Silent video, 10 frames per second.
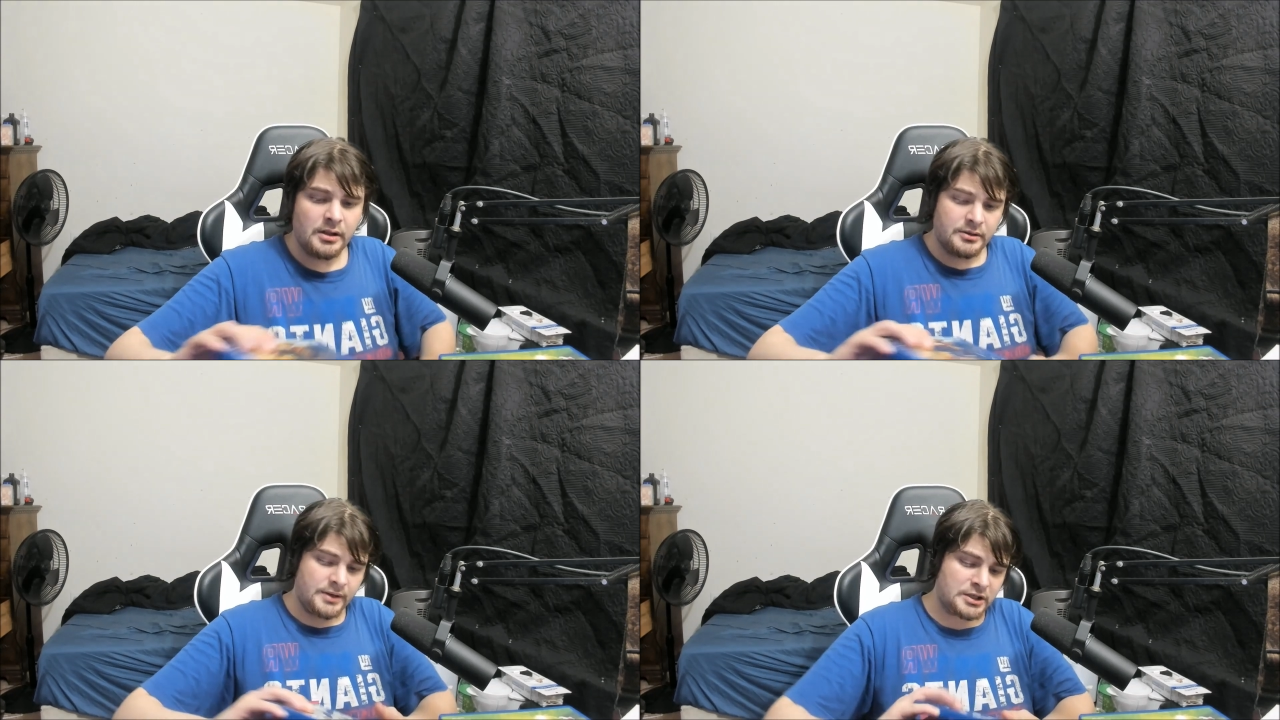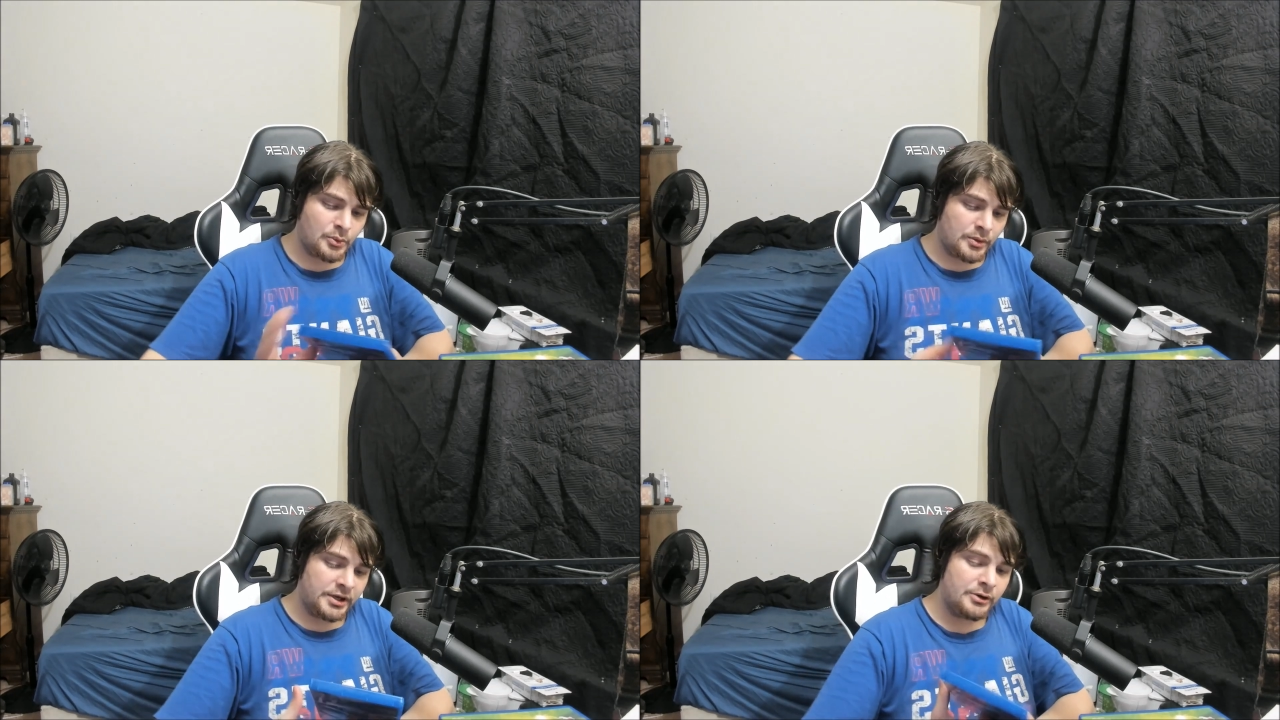Next
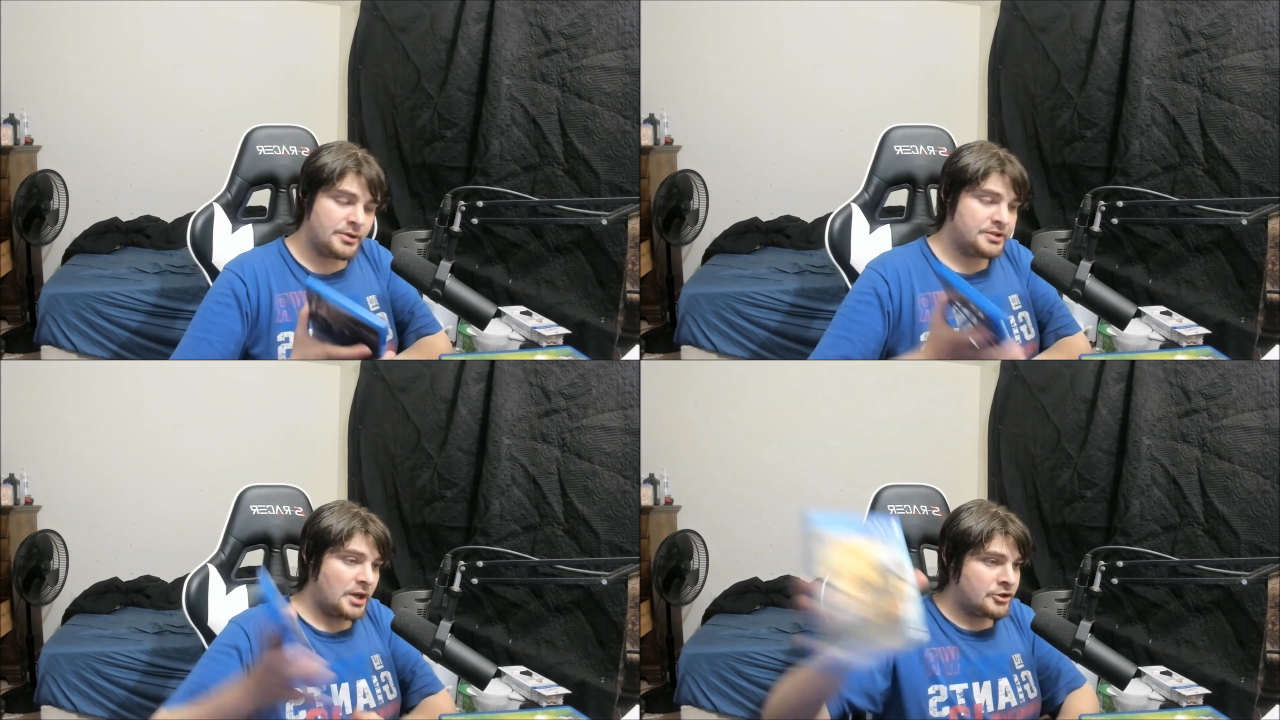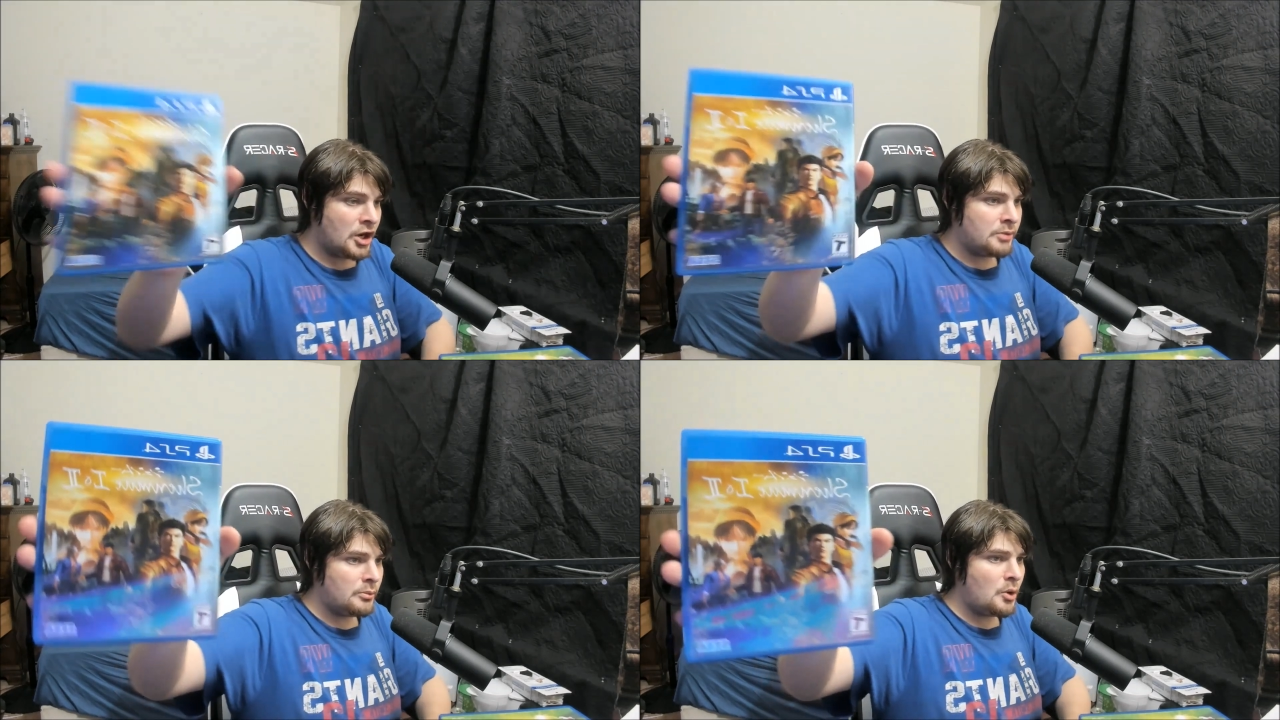one here is
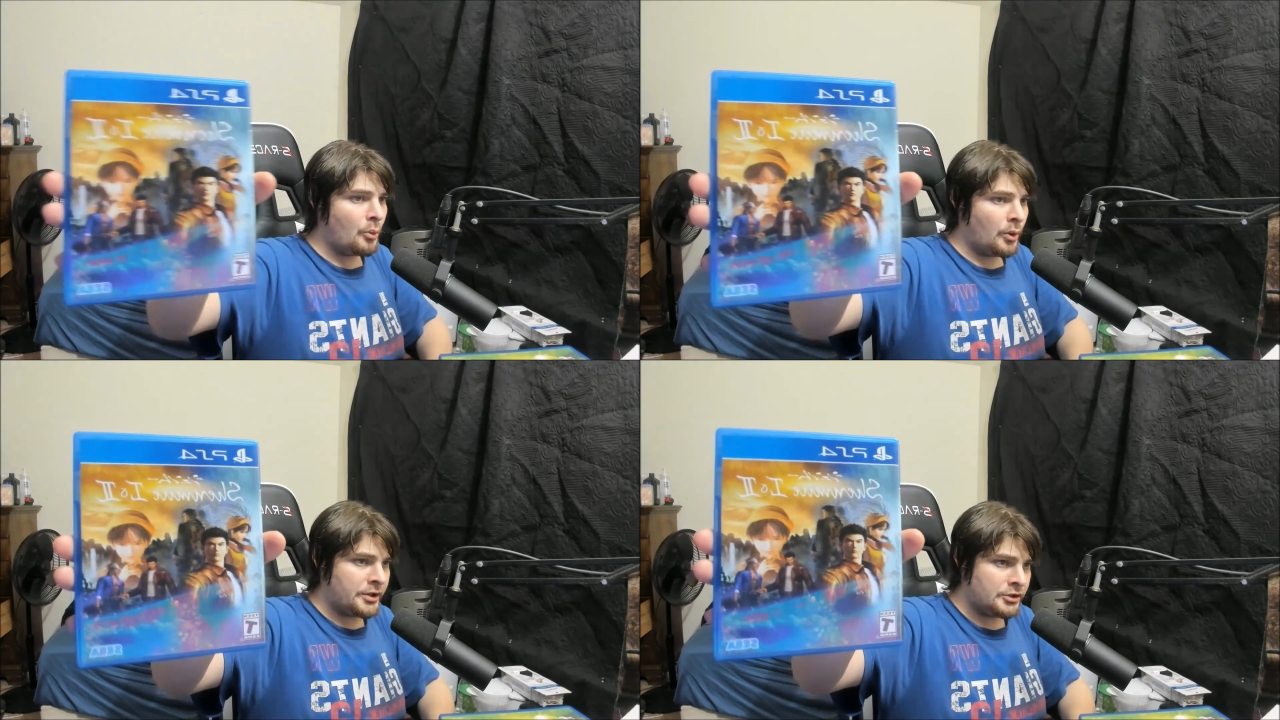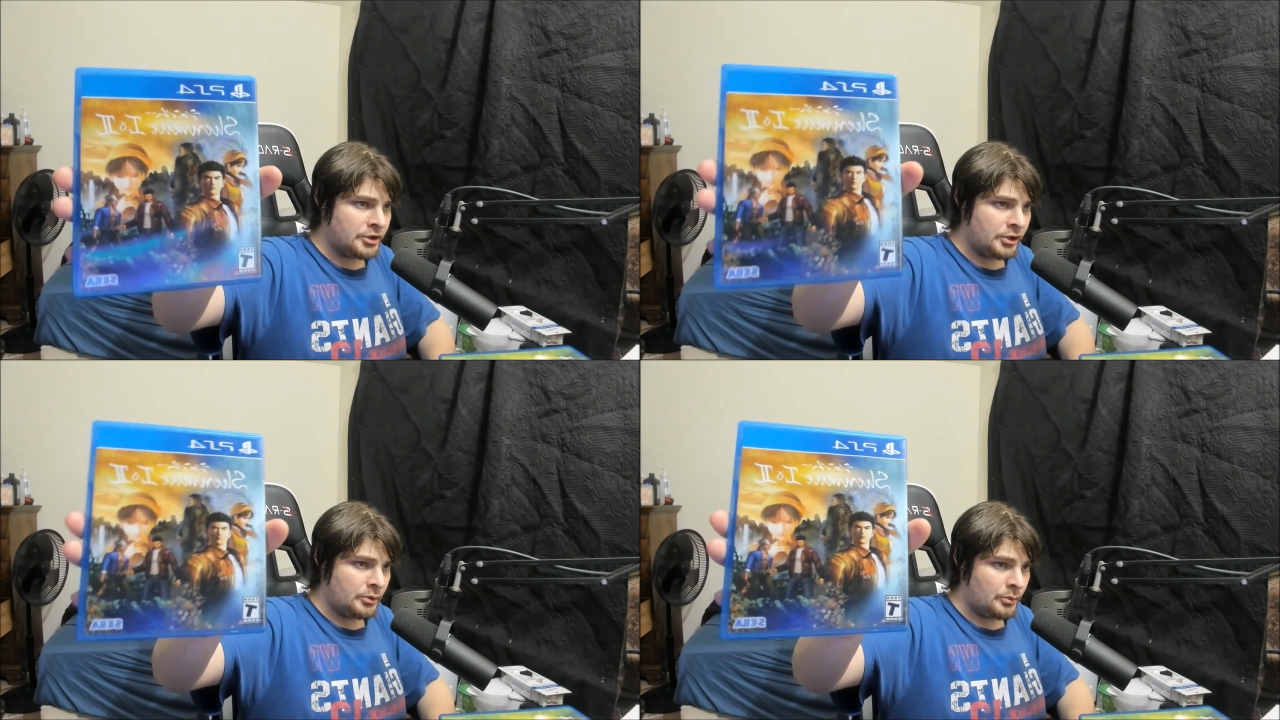Shenmue 1 and
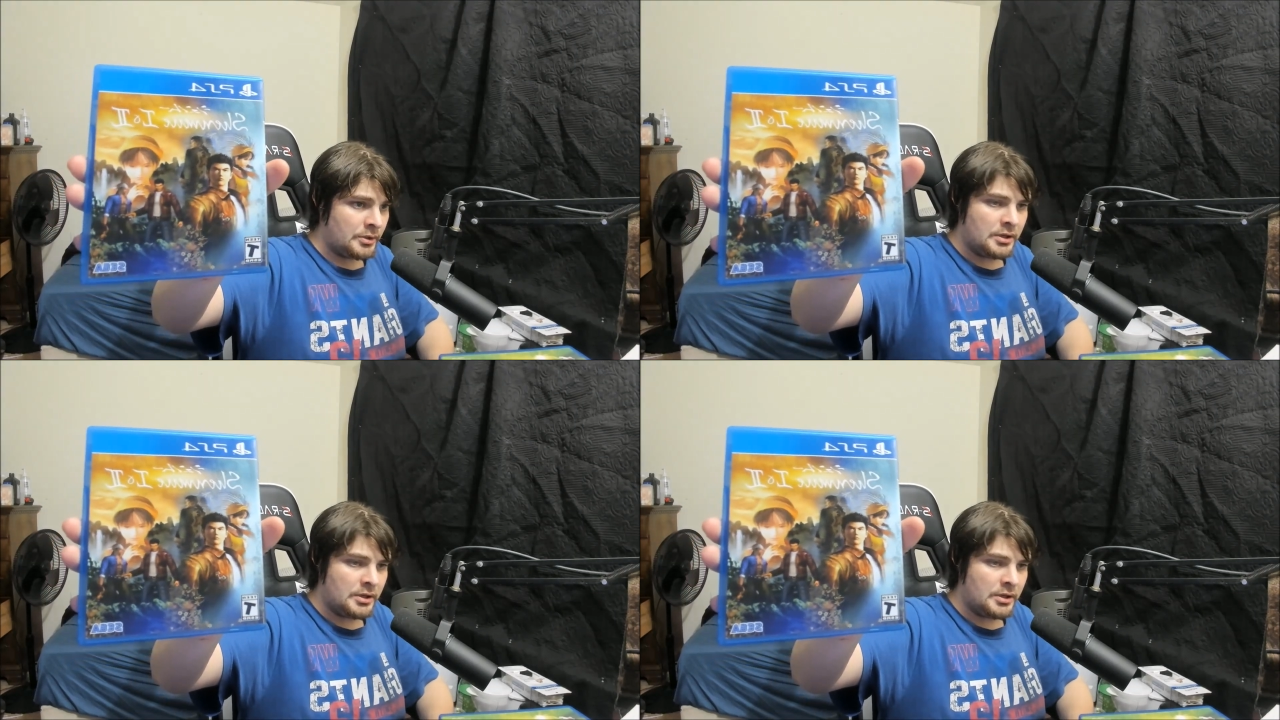2.